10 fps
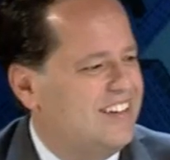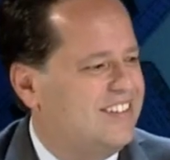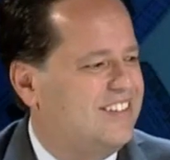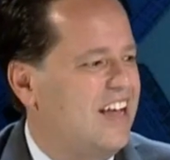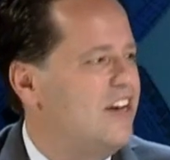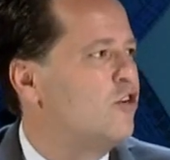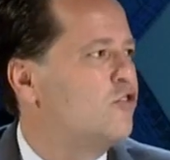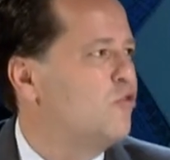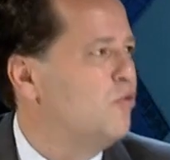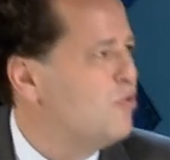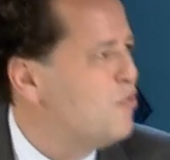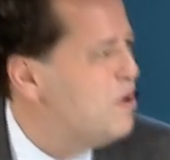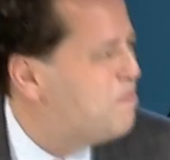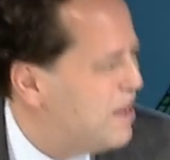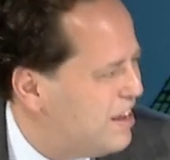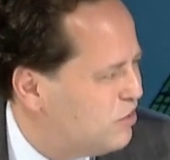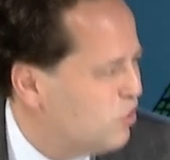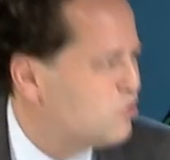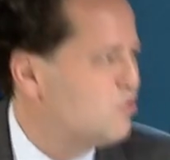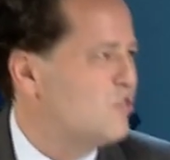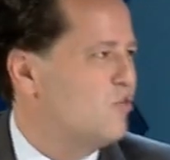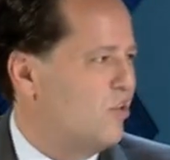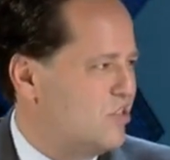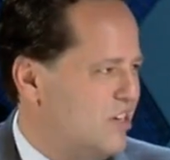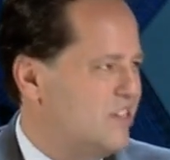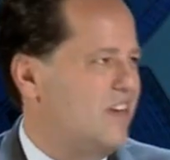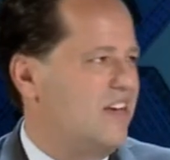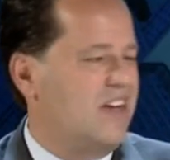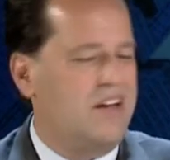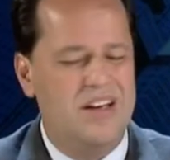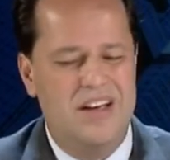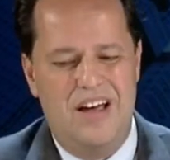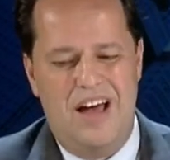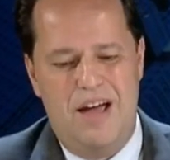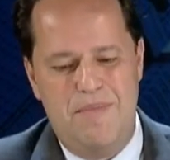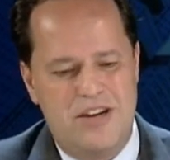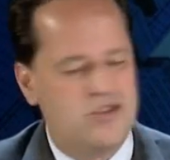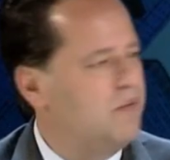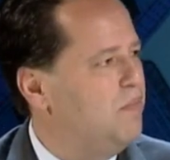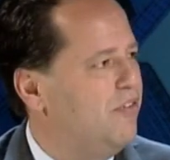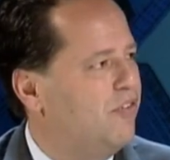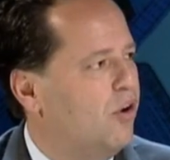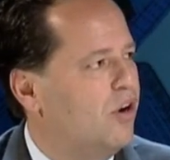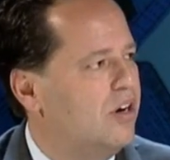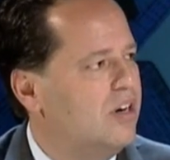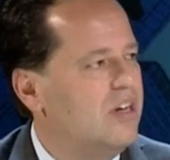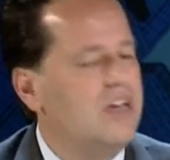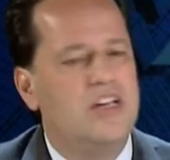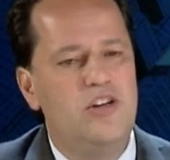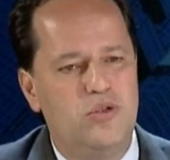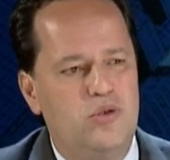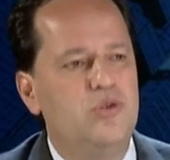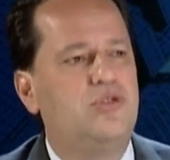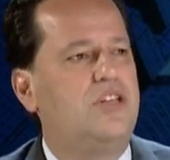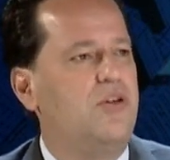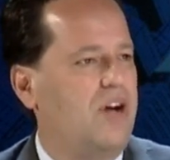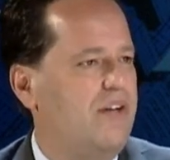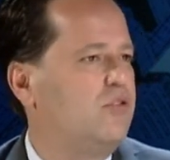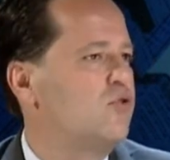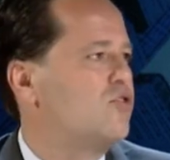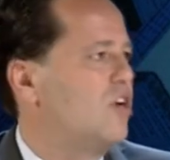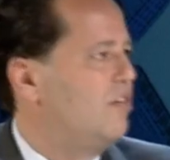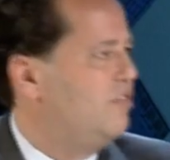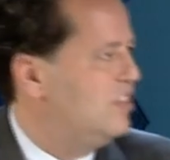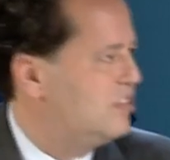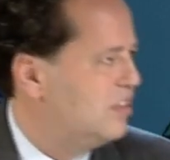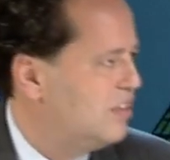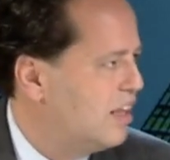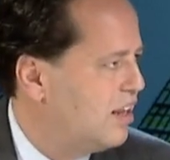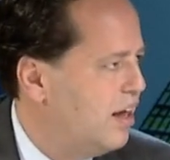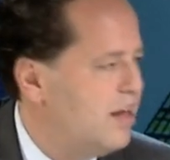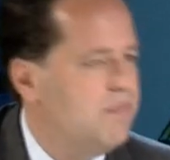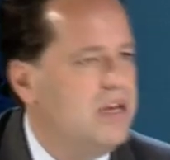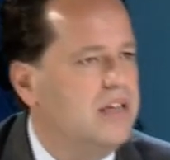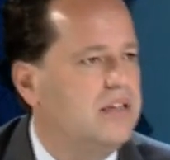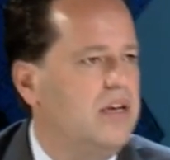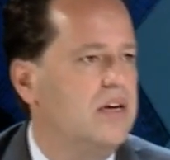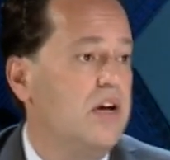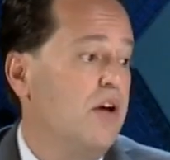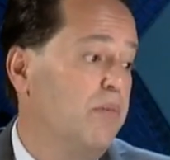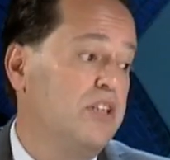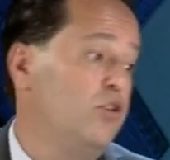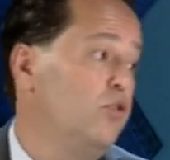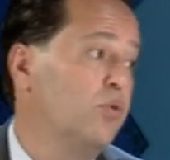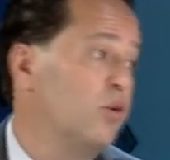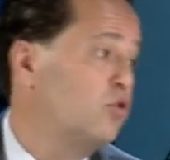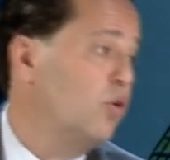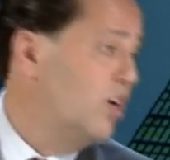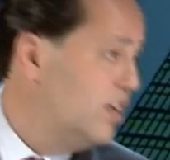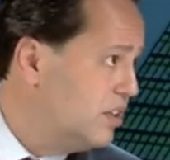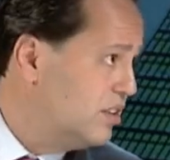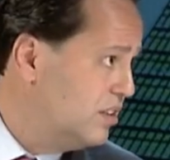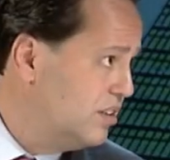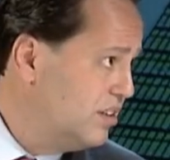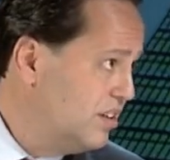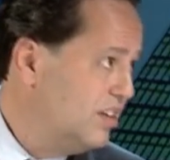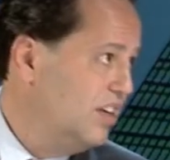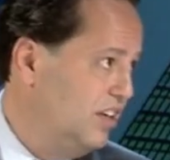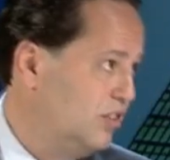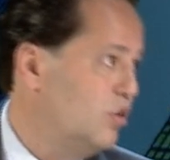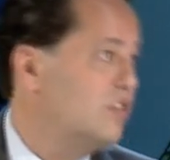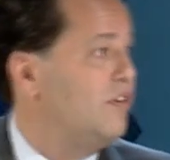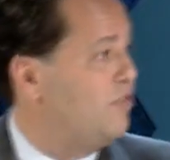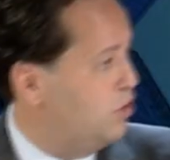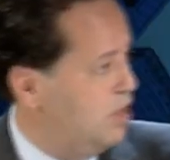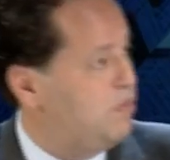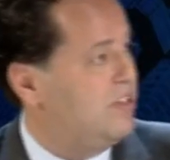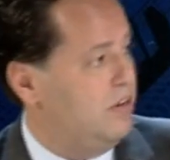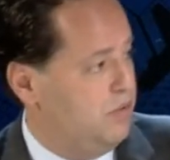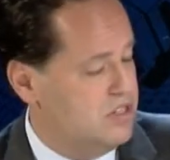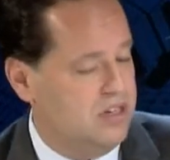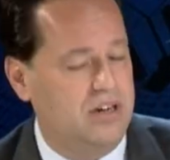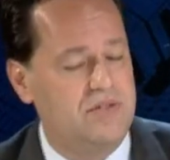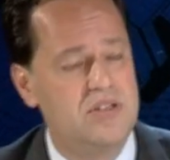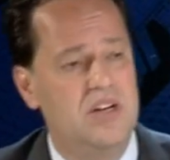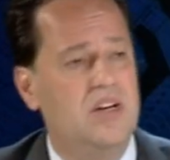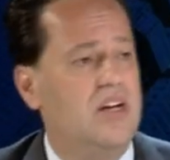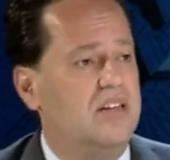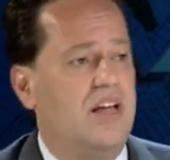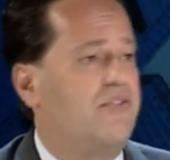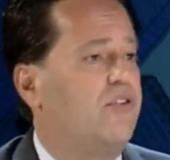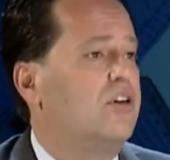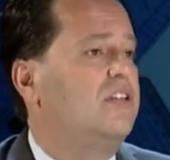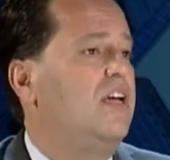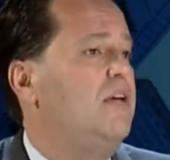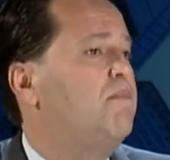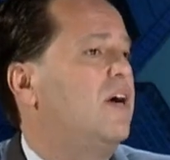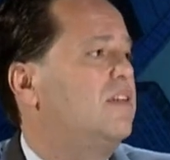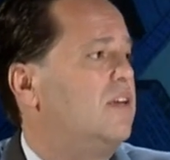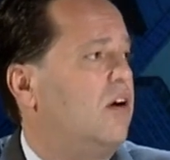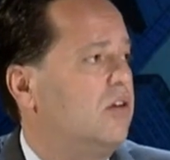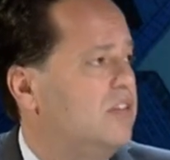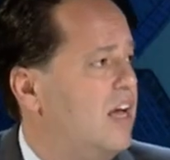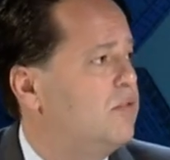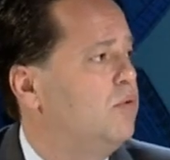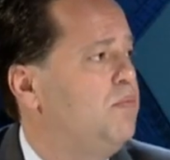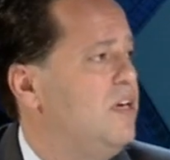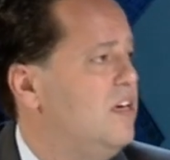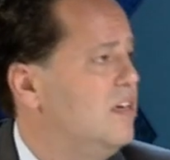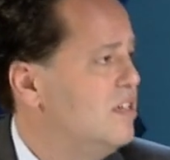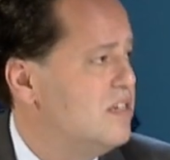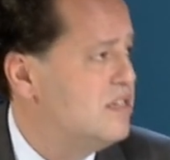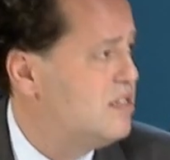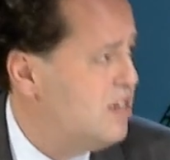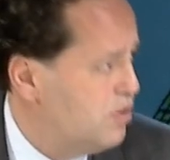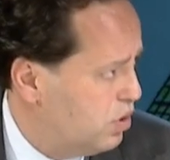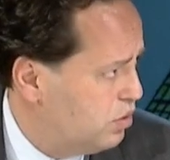tenure to repay those resources, as I mentioned before. You do still have to service that liability, but you also earn interest if you keep it in reserves. Therefore, the impact on that will be zero